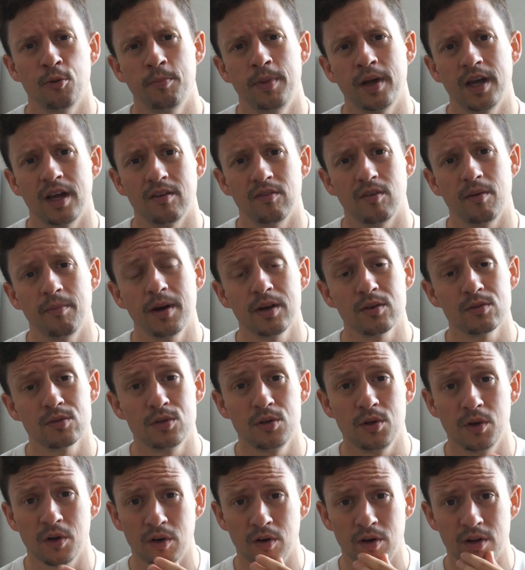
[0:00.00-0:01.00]
pay of about
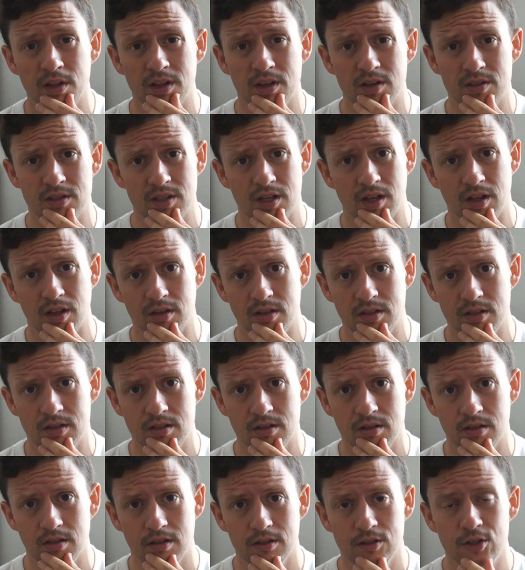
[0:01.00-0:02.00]
$200,000.
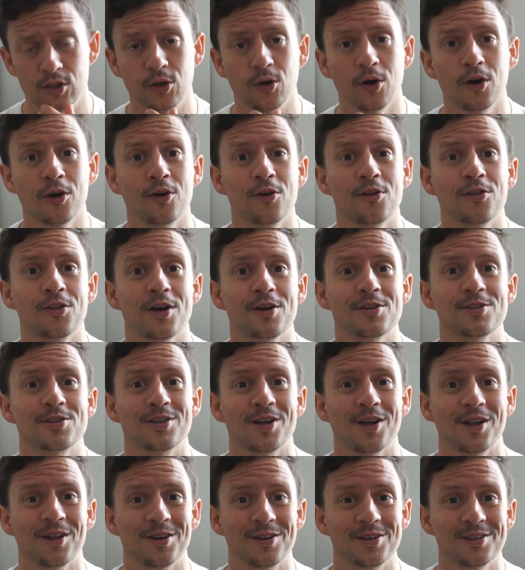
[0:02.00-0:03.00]

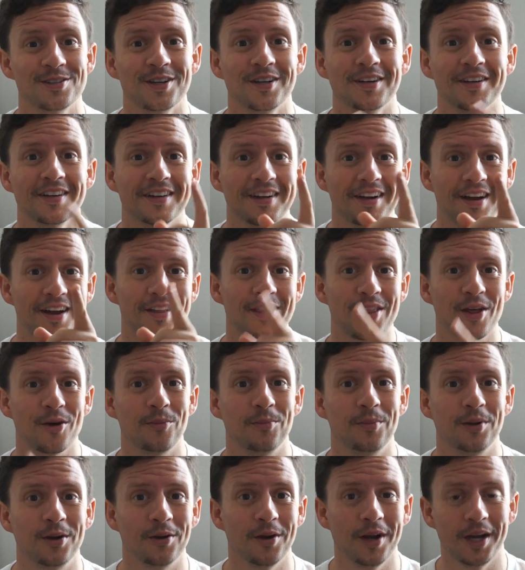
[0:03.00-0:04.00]
$200,000. That would
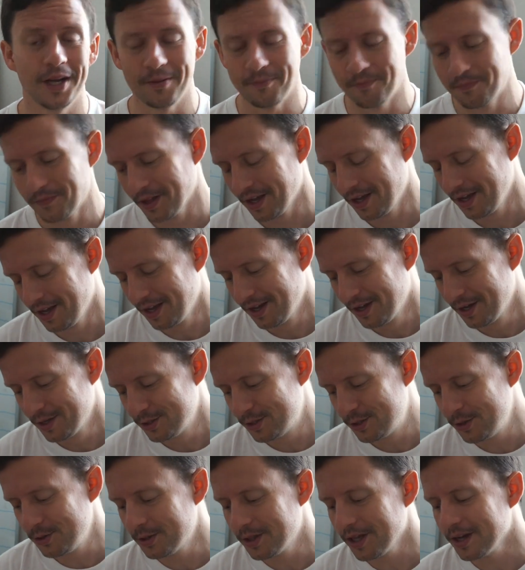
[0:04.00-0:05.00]
be great.
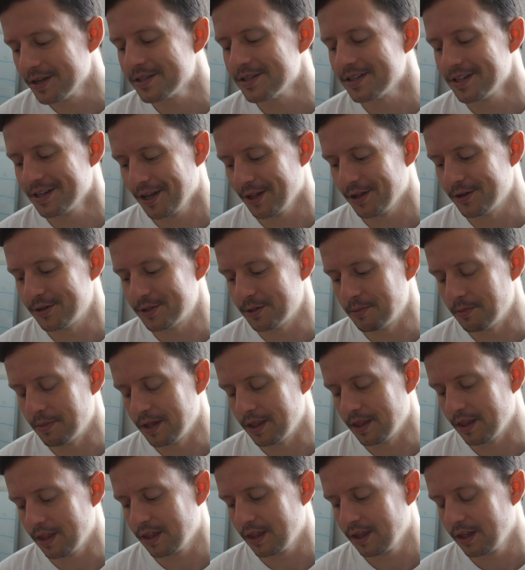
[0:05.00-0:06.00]
$2,000 a
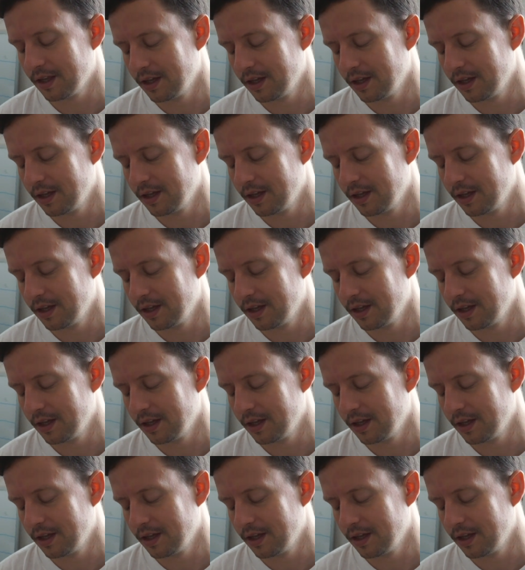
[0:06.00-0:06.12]
month.